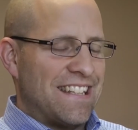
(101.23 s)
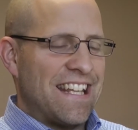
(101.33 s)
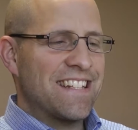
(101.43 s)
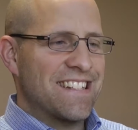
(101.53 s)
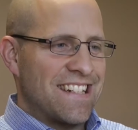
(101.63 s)

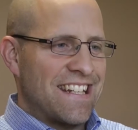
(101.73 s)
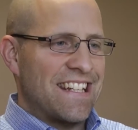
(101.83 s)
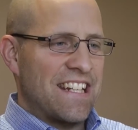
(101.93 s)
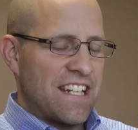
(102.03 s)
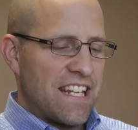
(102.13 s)
that's a,
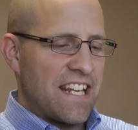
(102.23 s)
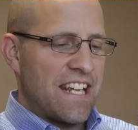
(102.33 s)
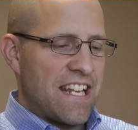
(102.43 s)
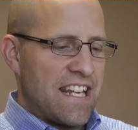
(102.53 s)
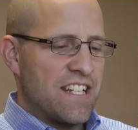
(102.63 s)

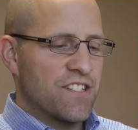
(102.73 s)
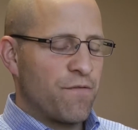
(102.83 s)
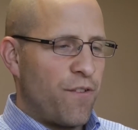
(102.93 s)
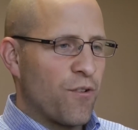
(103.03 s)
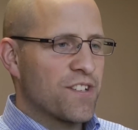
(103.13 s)
he's
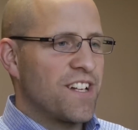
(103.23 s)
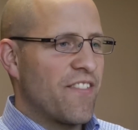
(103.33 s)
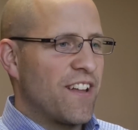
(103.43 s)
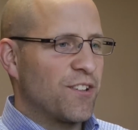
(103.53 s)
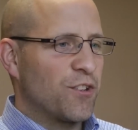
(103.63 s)
focused
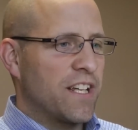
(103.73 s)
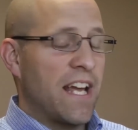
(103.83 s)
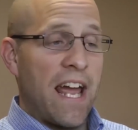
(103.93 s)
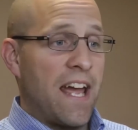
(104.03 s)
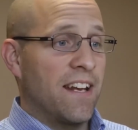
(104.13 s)
on that
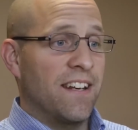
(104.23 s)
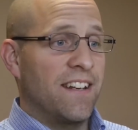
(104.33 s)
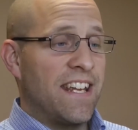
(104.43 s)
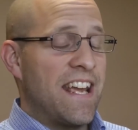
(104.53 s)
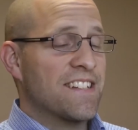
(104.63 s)
learning,
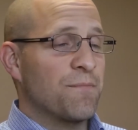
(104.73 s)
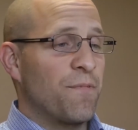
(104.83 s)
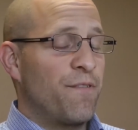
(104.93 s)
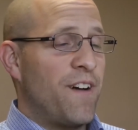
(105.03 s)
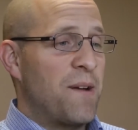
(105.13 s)
and he has some
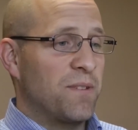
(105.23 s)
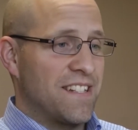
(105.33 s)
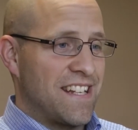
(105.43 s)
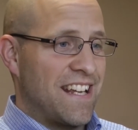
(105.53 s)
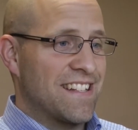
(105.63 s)

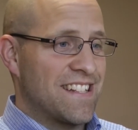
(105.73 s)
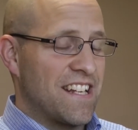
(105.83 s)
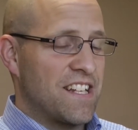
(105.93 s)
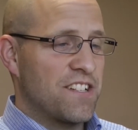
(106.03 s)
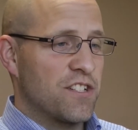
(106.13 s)
fabulous
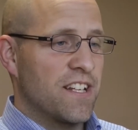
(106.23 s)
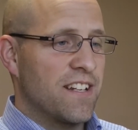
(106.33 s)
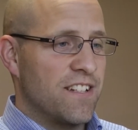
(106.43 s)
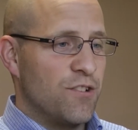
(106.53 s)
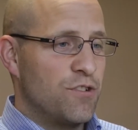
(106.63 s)
insights. I should
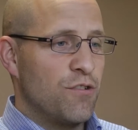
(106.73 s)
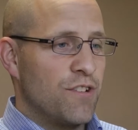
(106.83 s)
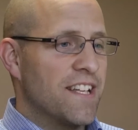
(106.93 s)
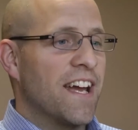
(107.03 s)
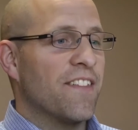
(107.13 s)
get you two
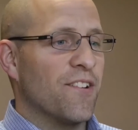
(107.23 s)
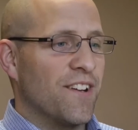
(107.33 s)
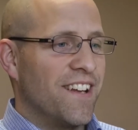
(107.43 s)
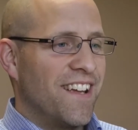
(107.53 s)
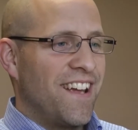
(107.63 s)

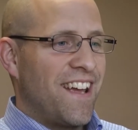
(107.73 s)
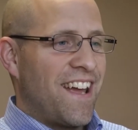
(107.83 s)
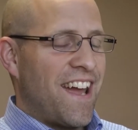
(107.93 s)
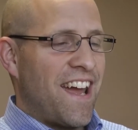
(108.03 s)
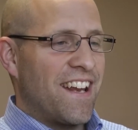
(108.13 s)
together
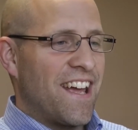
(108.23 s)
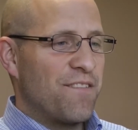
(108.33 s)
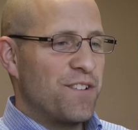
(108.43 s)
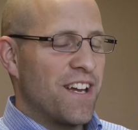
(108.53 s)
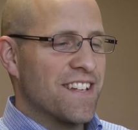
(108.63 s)
and
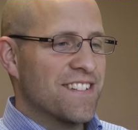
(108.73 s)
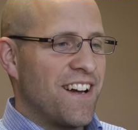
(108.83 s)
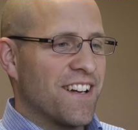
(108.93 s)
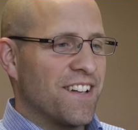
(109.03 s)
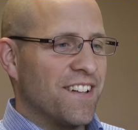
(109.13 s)
have you guys
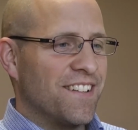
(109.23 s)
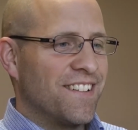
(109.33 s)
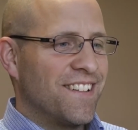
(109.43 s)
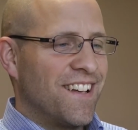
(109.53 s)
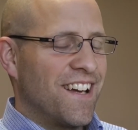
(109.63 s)
talk. I
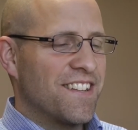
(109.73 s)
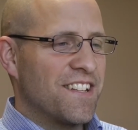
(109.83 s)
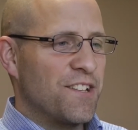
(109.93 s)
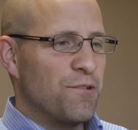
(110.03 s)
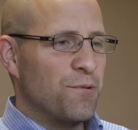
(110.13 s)

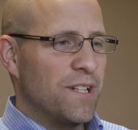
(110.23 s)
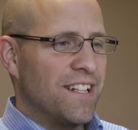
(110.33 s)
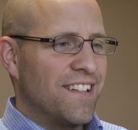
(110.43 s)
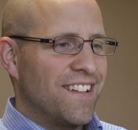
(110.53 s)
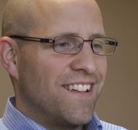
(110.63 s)
think
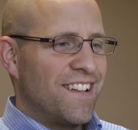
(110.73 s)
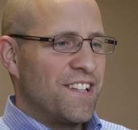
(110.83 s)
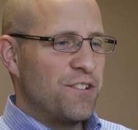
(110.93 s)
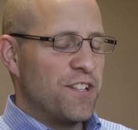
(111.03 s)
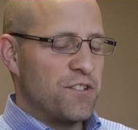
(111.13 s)
you'd
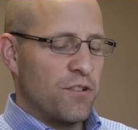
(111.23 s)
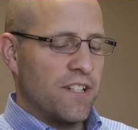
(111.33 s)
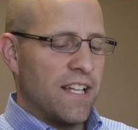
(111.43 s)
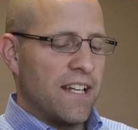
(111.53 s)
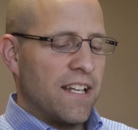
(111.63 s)

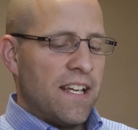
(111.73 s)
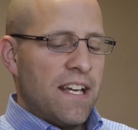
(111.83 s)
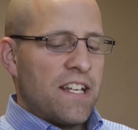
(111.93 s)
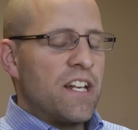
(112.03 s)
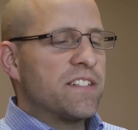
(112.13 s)
enjoy that.
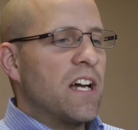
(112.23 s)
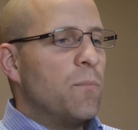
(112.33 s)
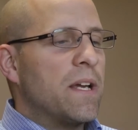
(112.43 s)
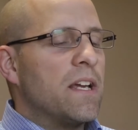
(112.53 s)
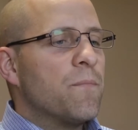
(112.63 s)
Now
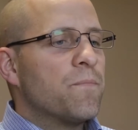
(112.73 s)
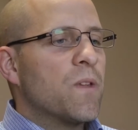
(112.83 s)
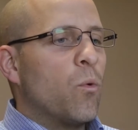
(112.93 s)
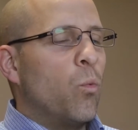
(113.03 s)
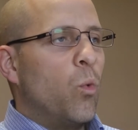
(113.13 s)
tell me
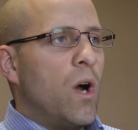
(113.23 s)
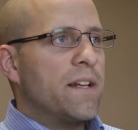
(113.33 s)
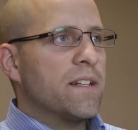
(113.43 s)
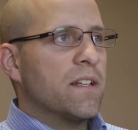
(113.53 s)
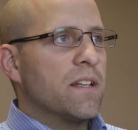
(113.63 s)

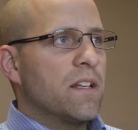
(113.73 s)
what.